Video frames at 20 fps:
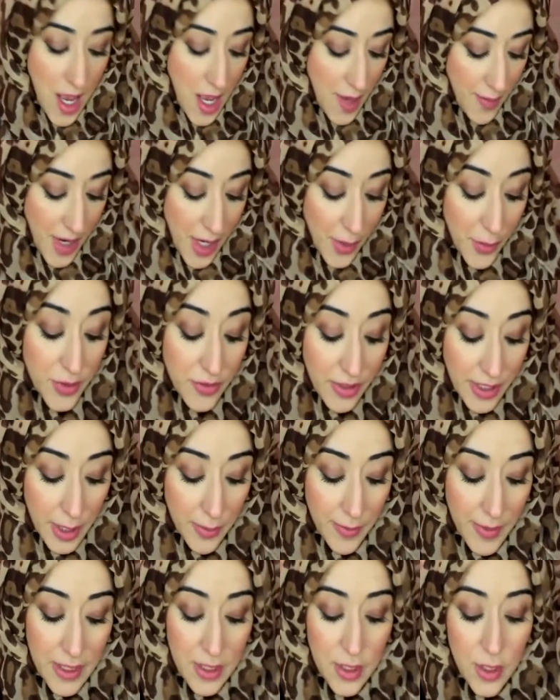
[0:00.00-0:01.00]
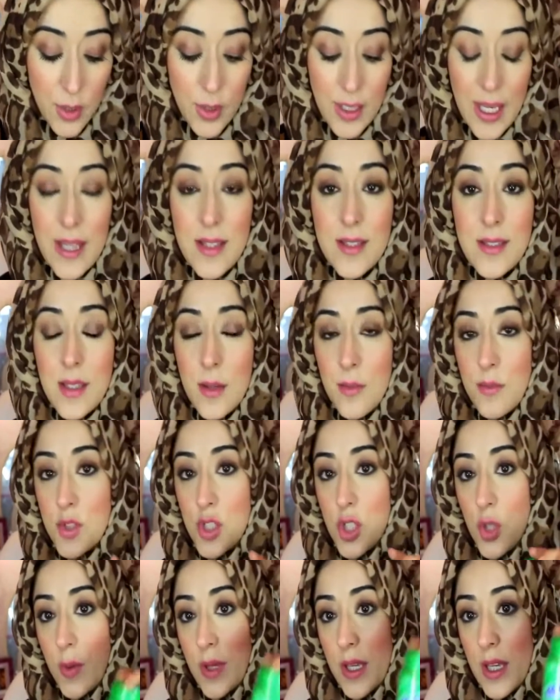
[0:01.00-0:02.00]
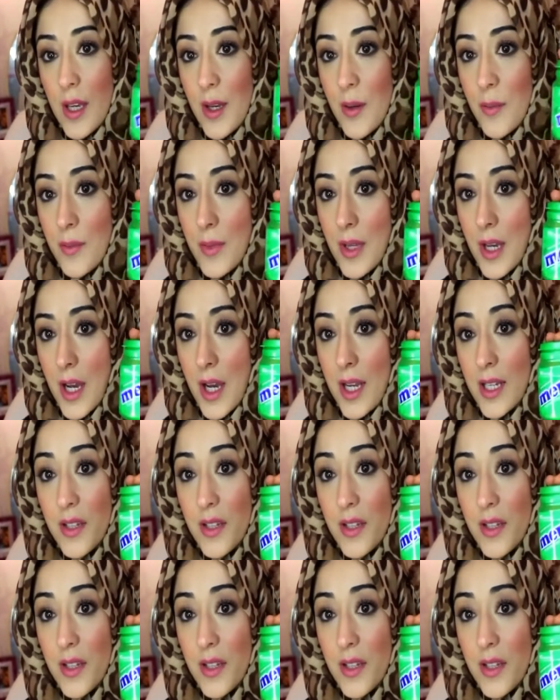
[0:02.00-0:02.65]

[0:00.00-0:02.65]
I would recommend you get some chewing gum.